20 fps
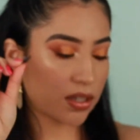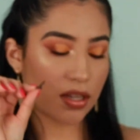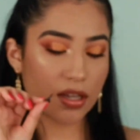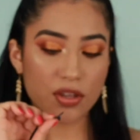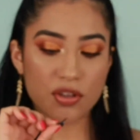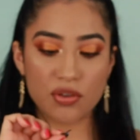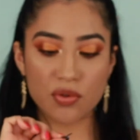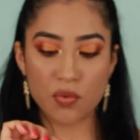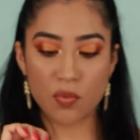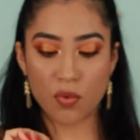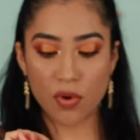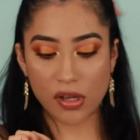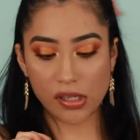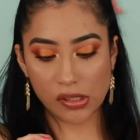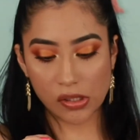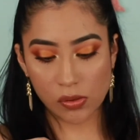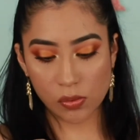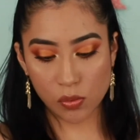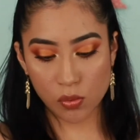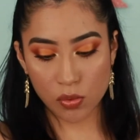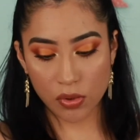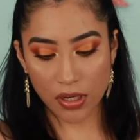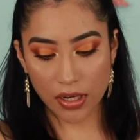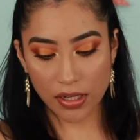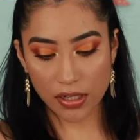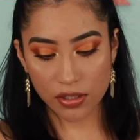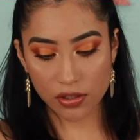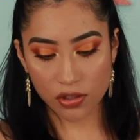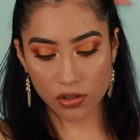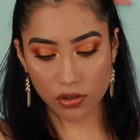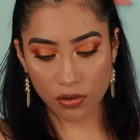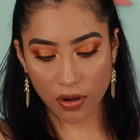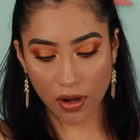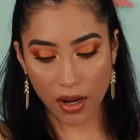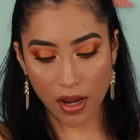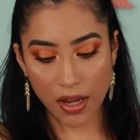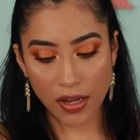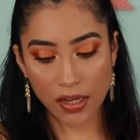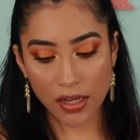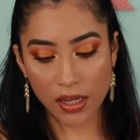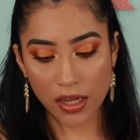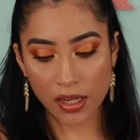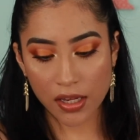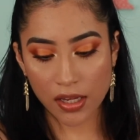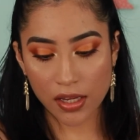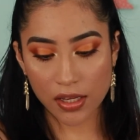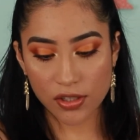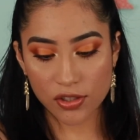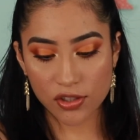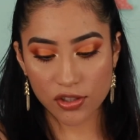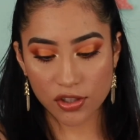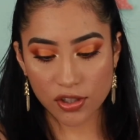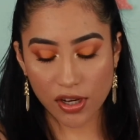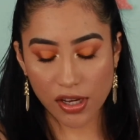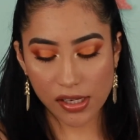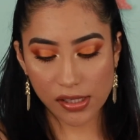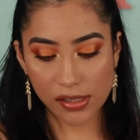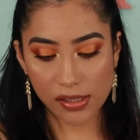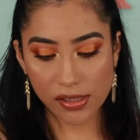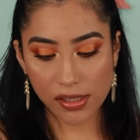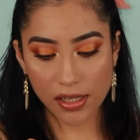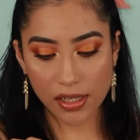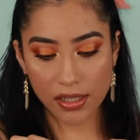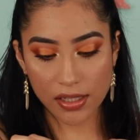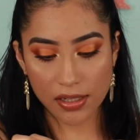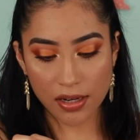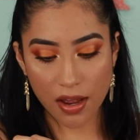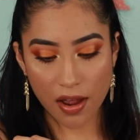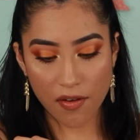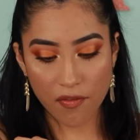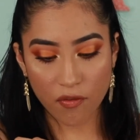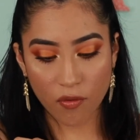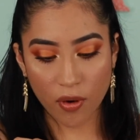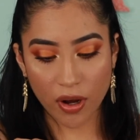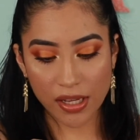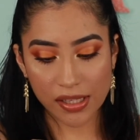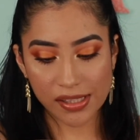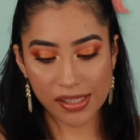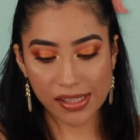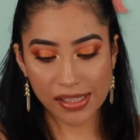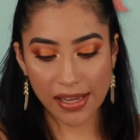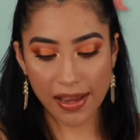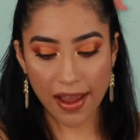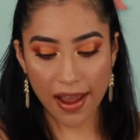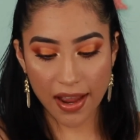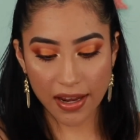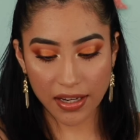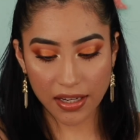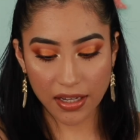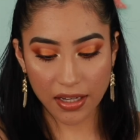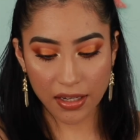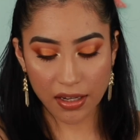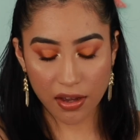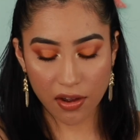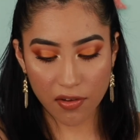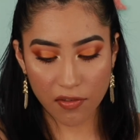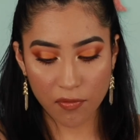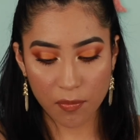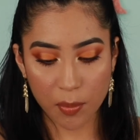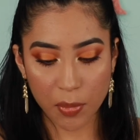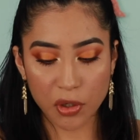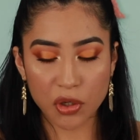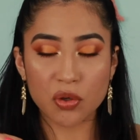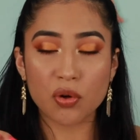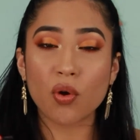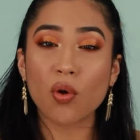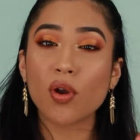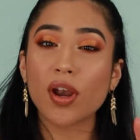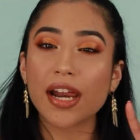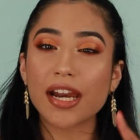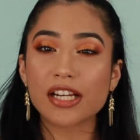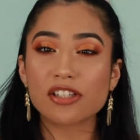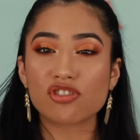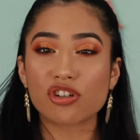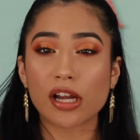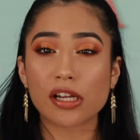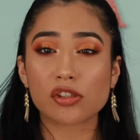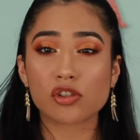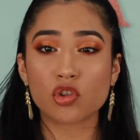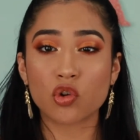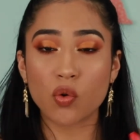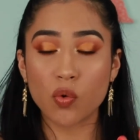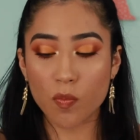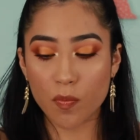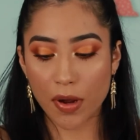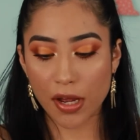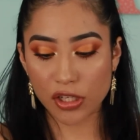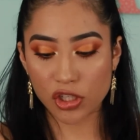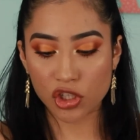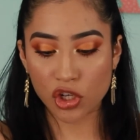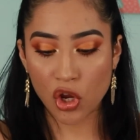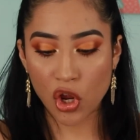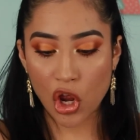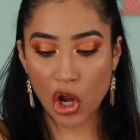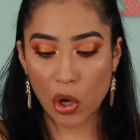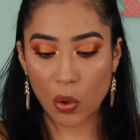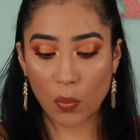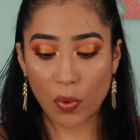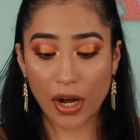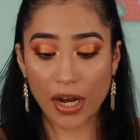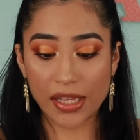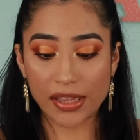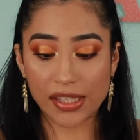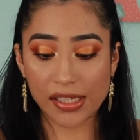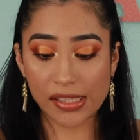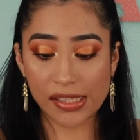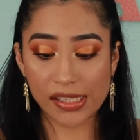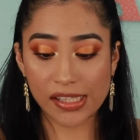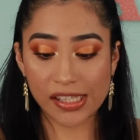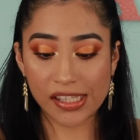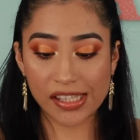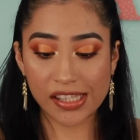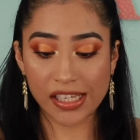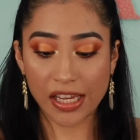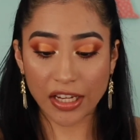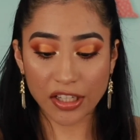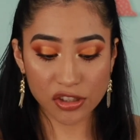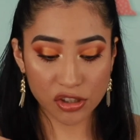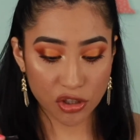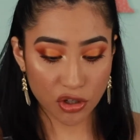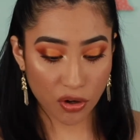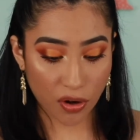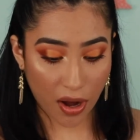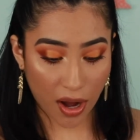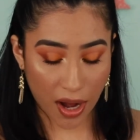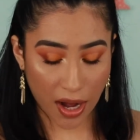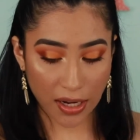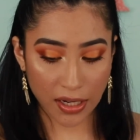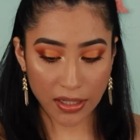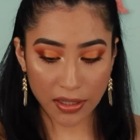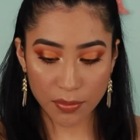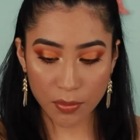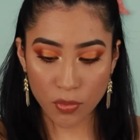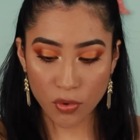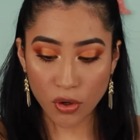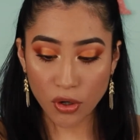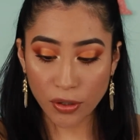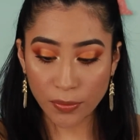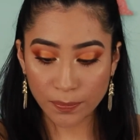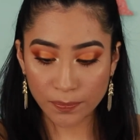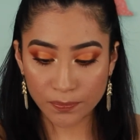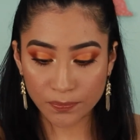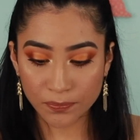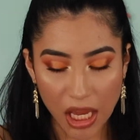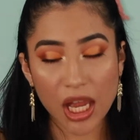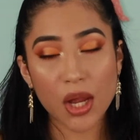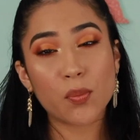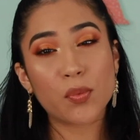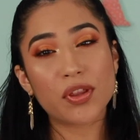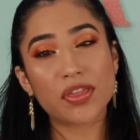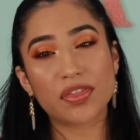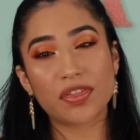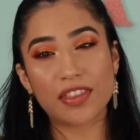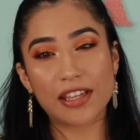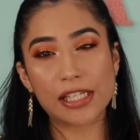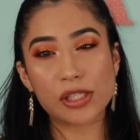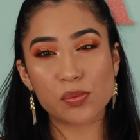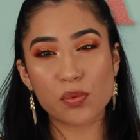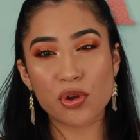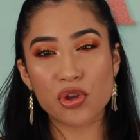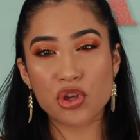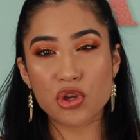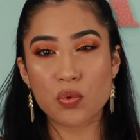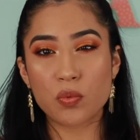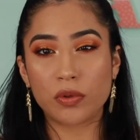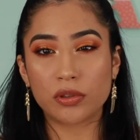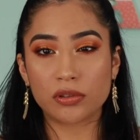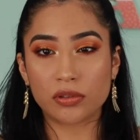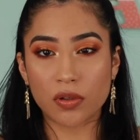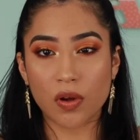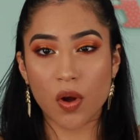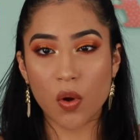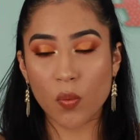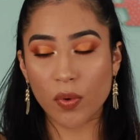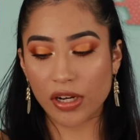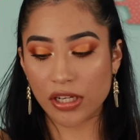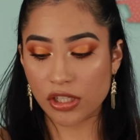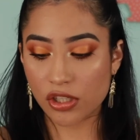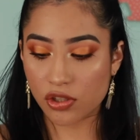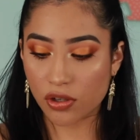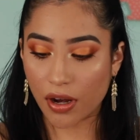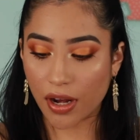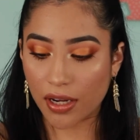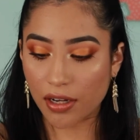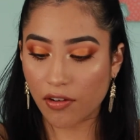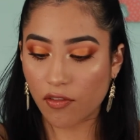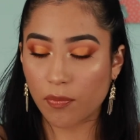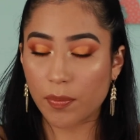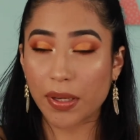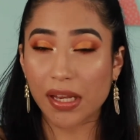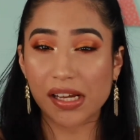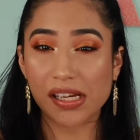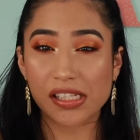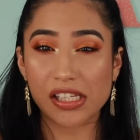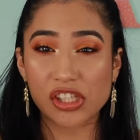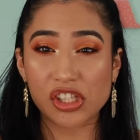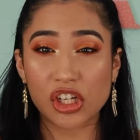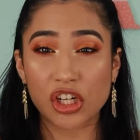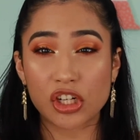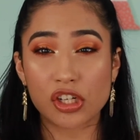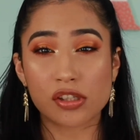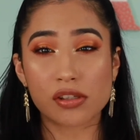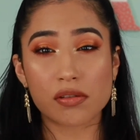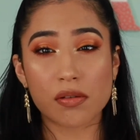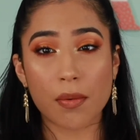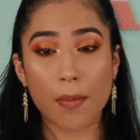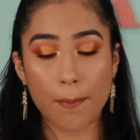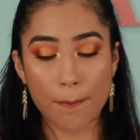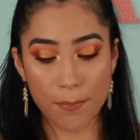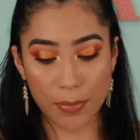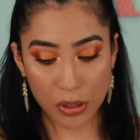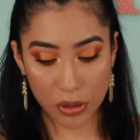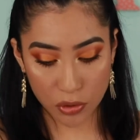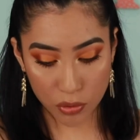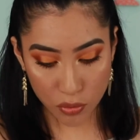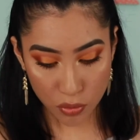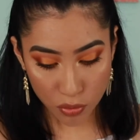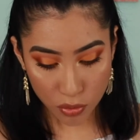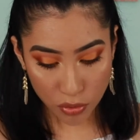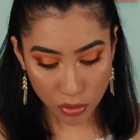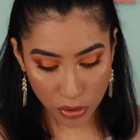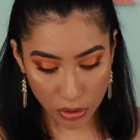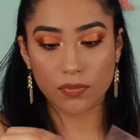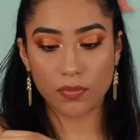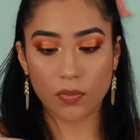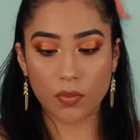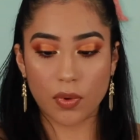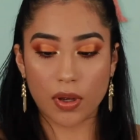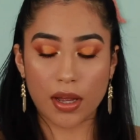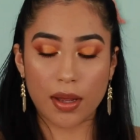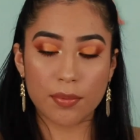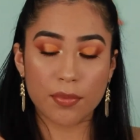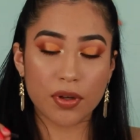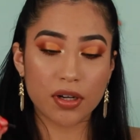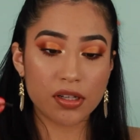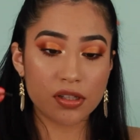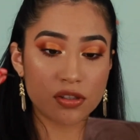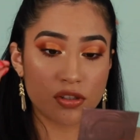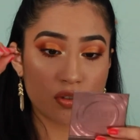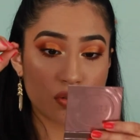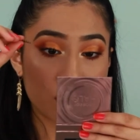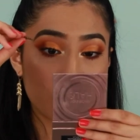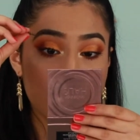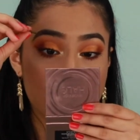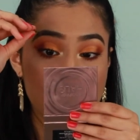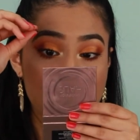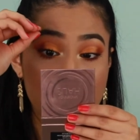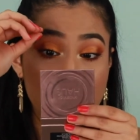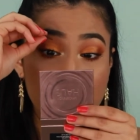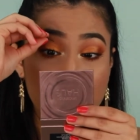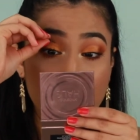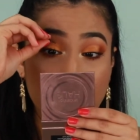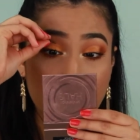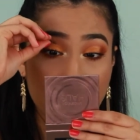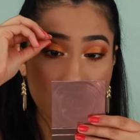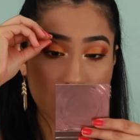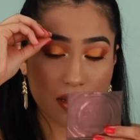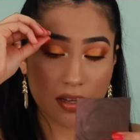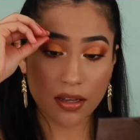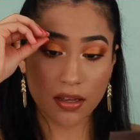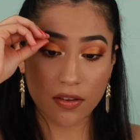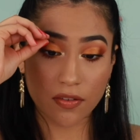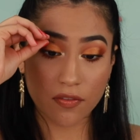and you want to let it dry just enough where it's tacky enough, but you don't let it dry too much where it doesn't stick to your eye anymore. And with this one, you will know when it's dry enough because it turns blue. What I'm gonna do is stick